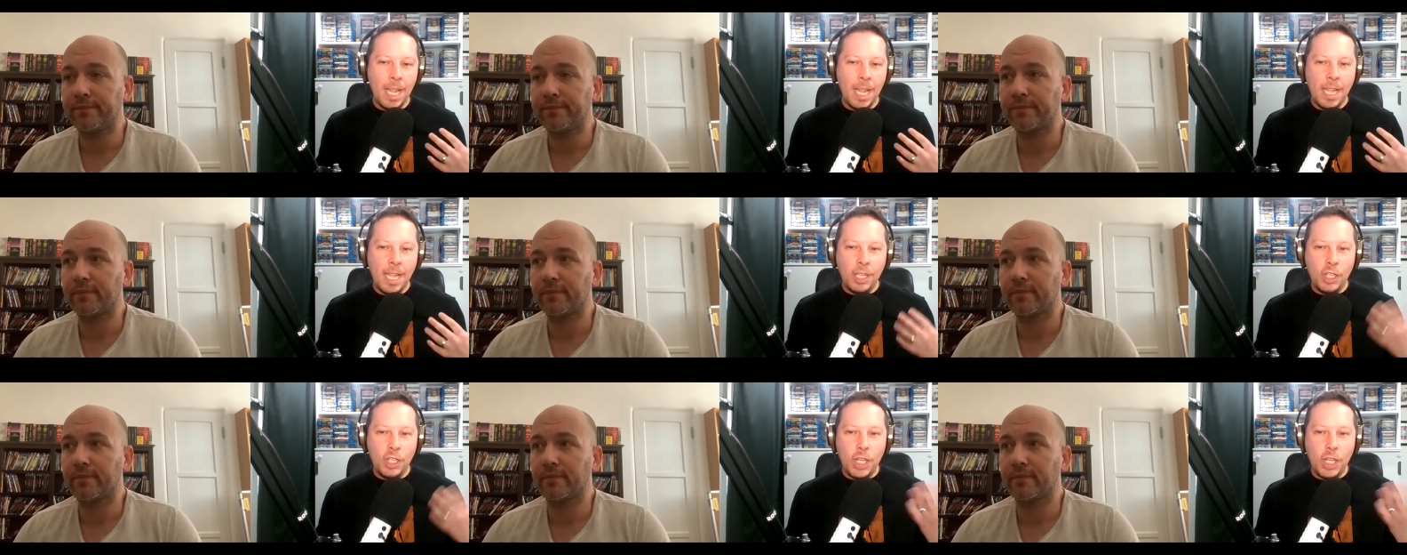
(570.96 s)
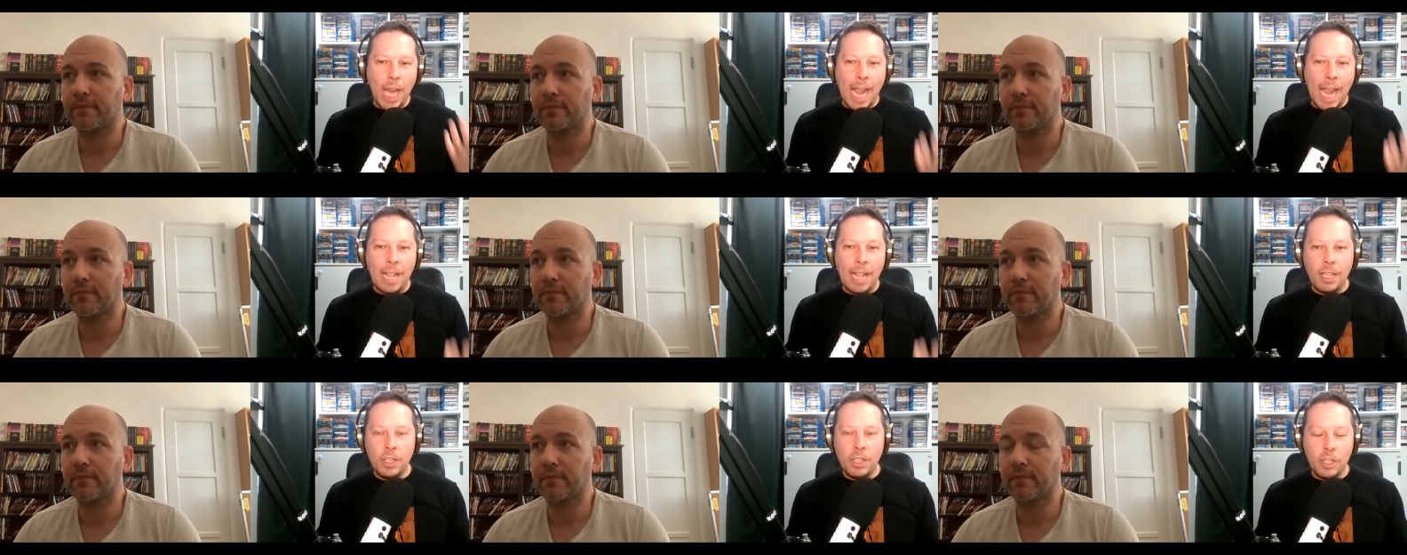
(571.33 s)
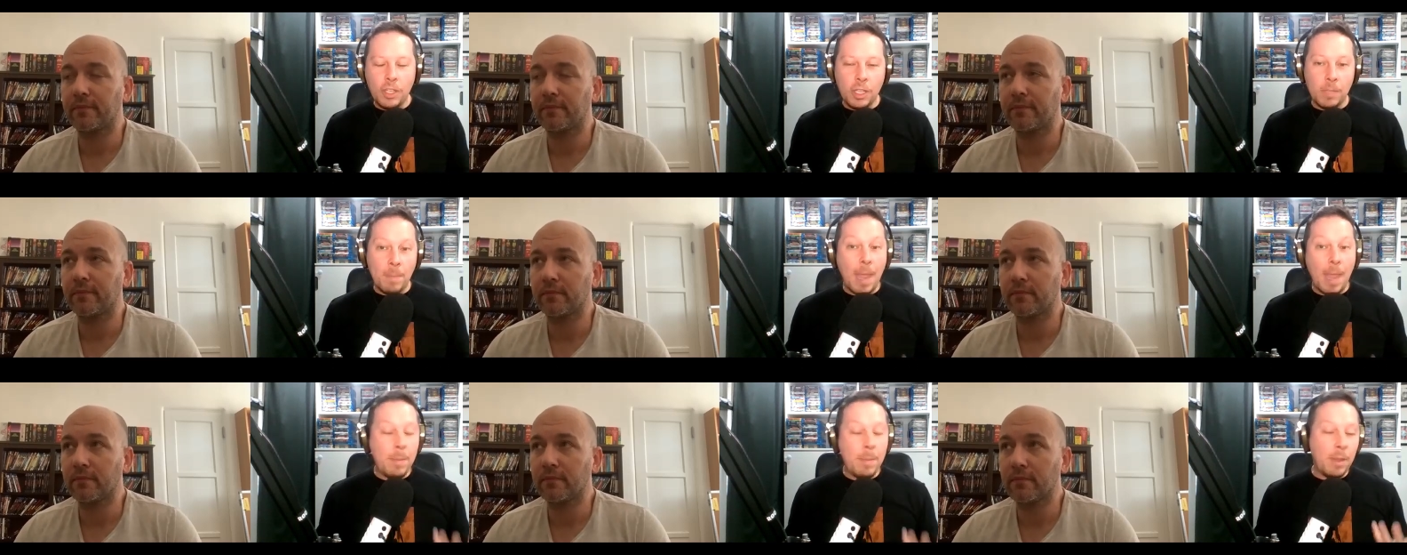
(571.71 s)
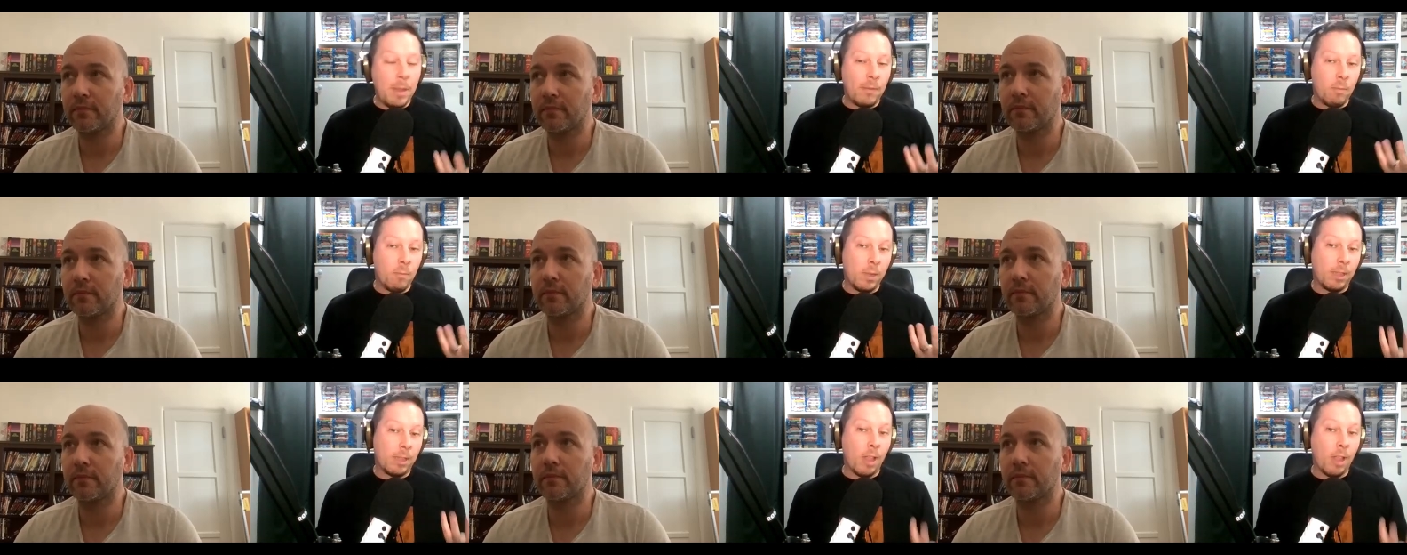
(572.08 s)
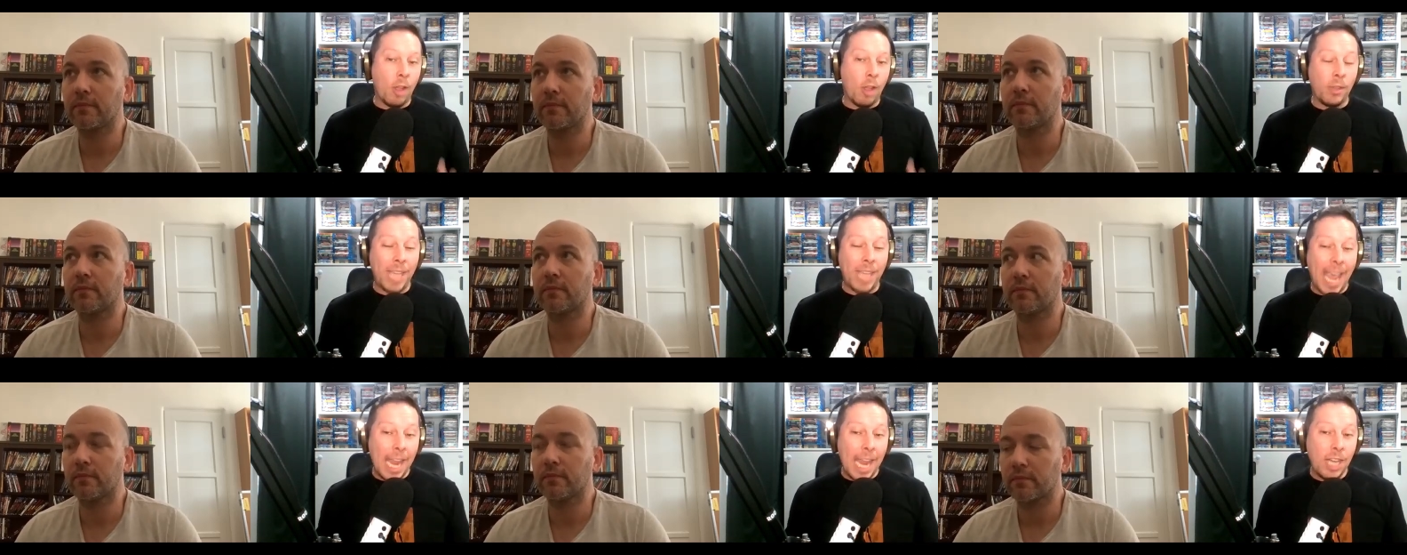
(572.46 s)
Speaker 1: challenges, maybe even with
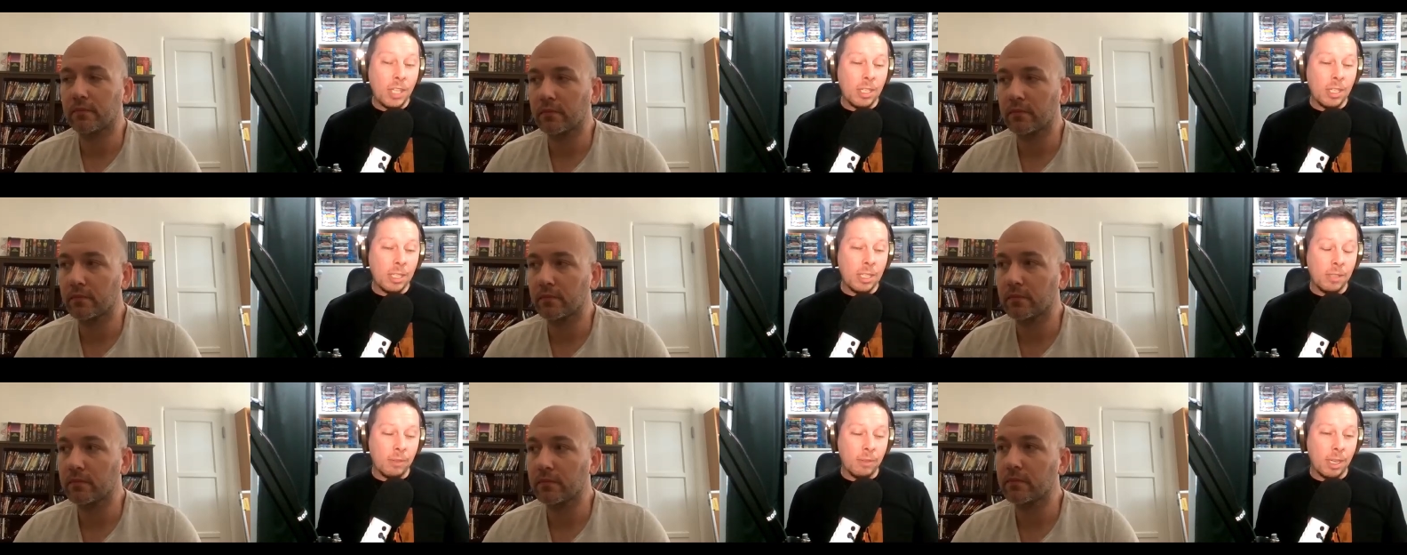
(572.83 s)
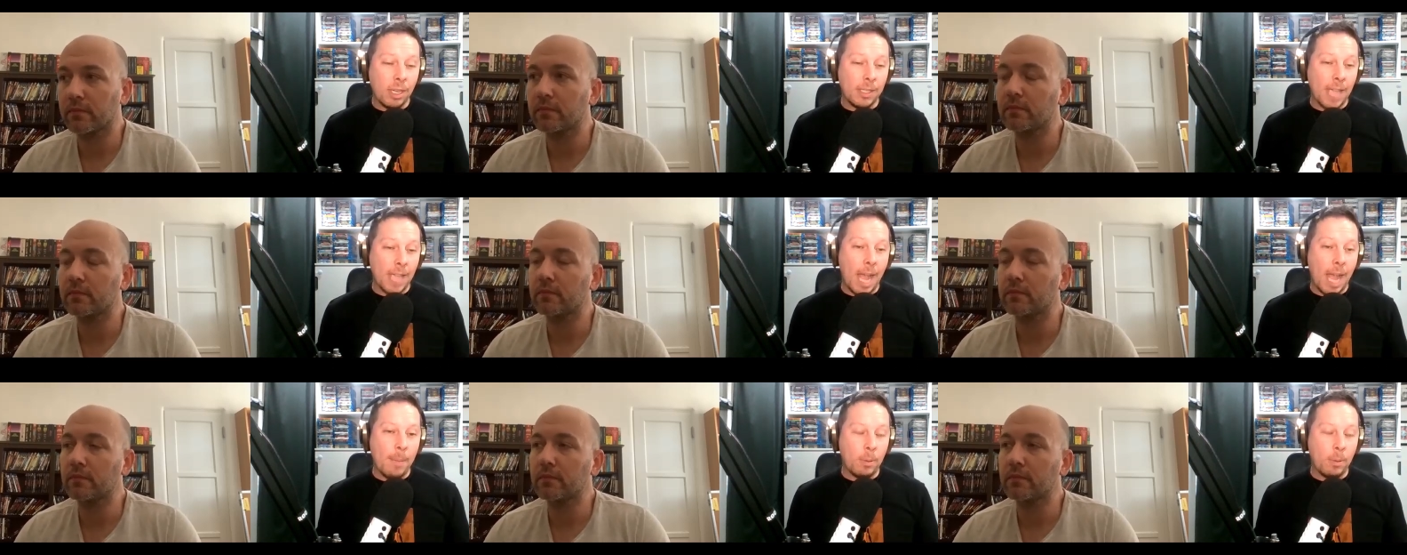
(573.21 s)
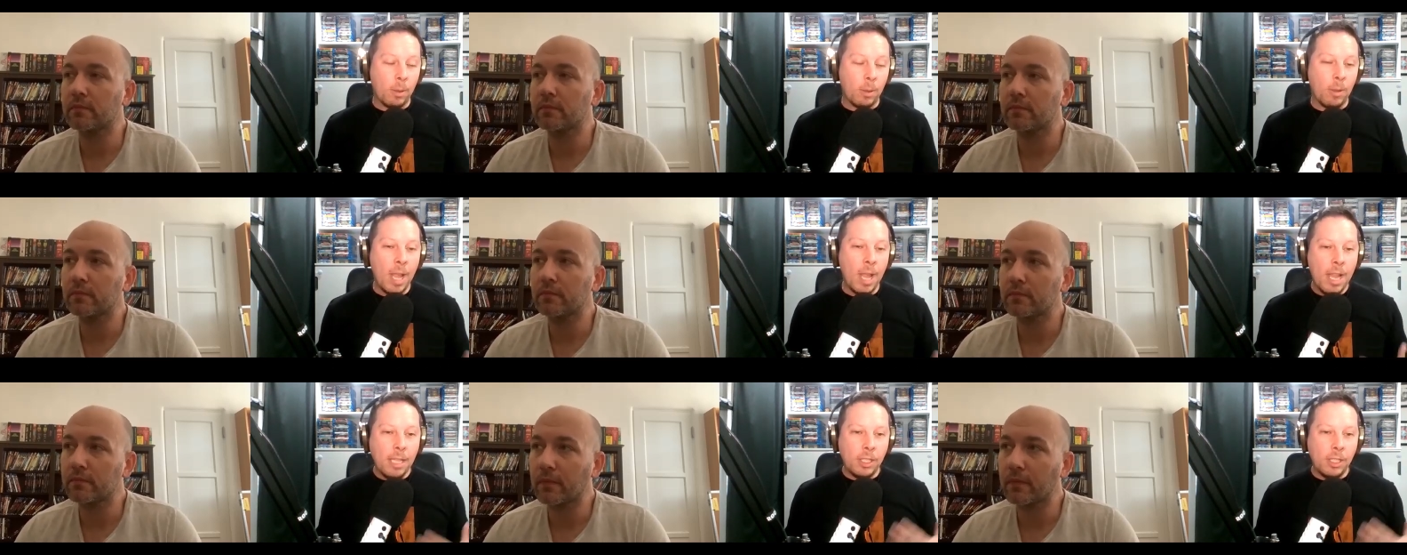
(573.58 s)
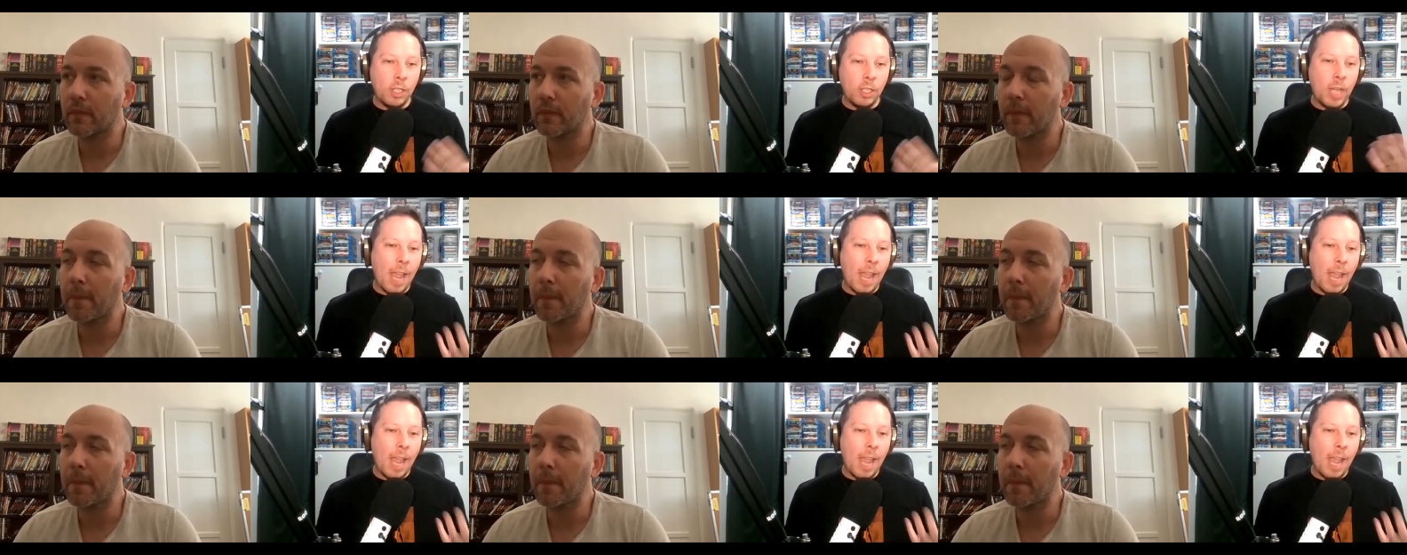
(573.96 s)
locations, for example. Did you